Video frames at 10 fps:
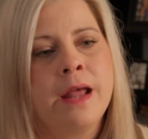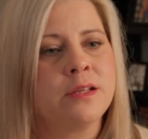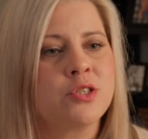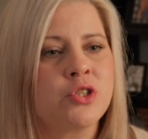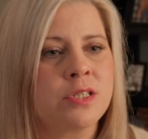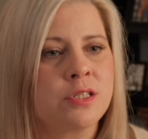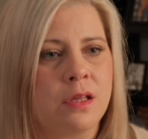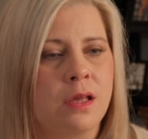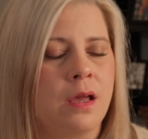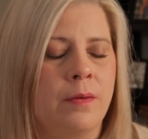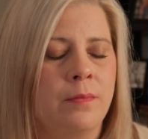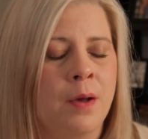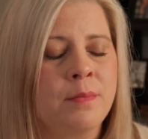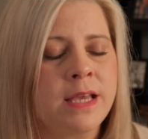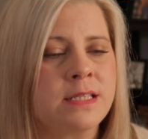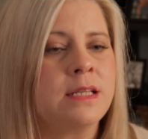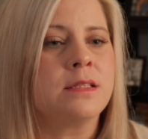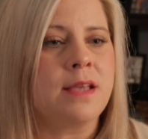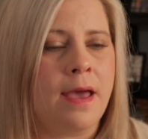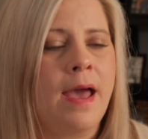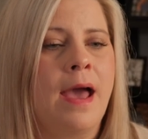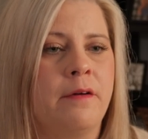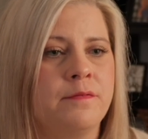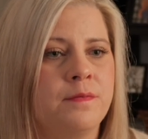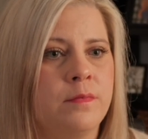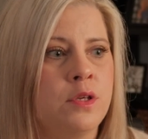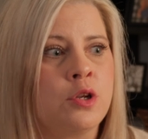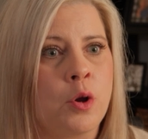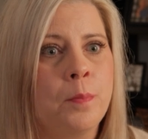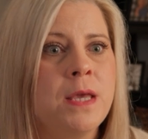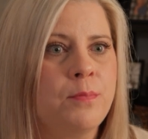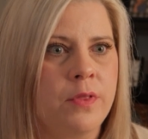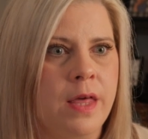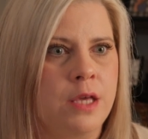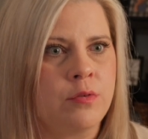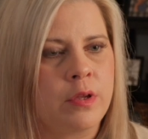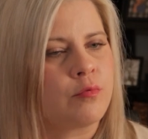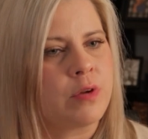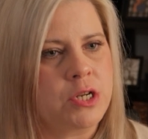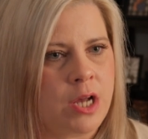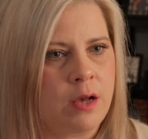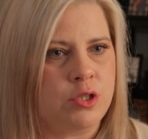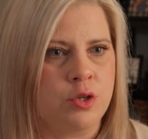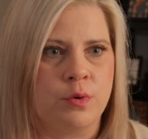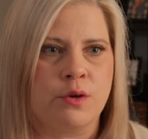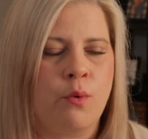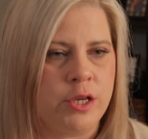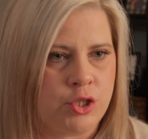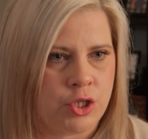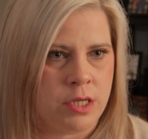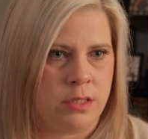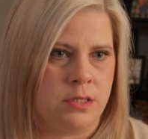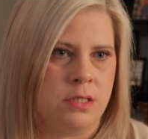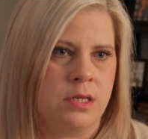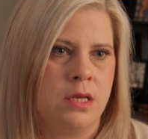And it's just amazing to have, you know, people that you can reach out to with questions.